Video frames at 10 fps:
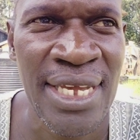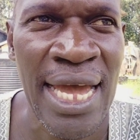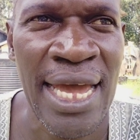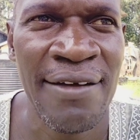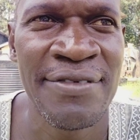
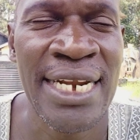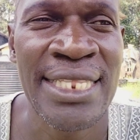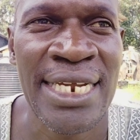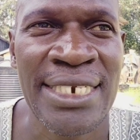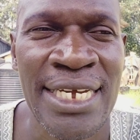I have done
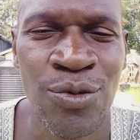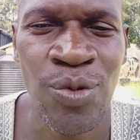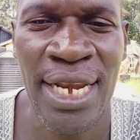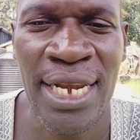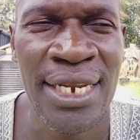that as
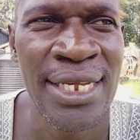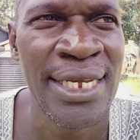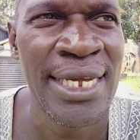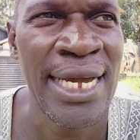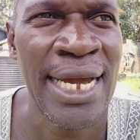well,
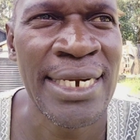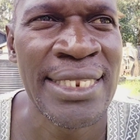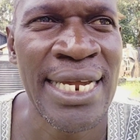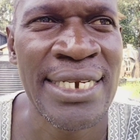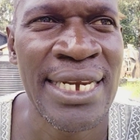and
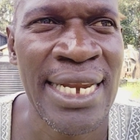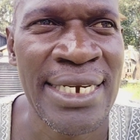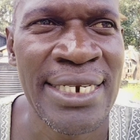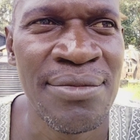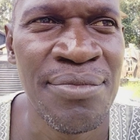that
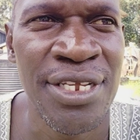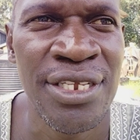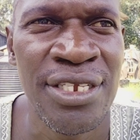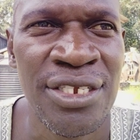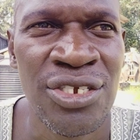landed
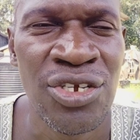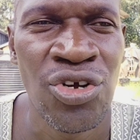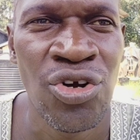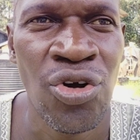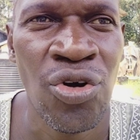me
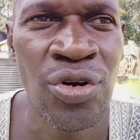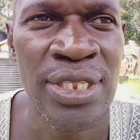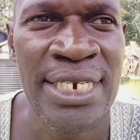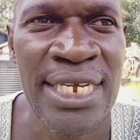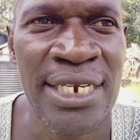on
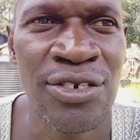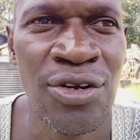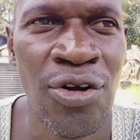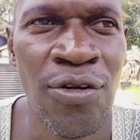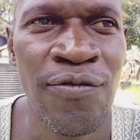the date
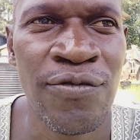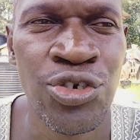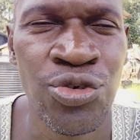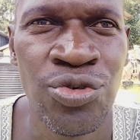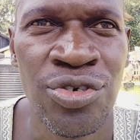of
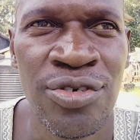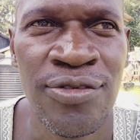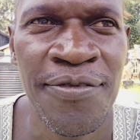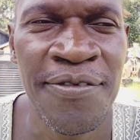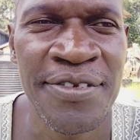June
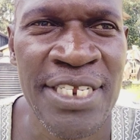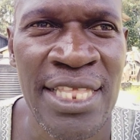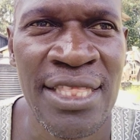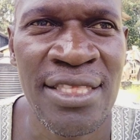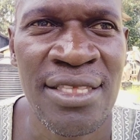
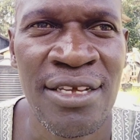15th,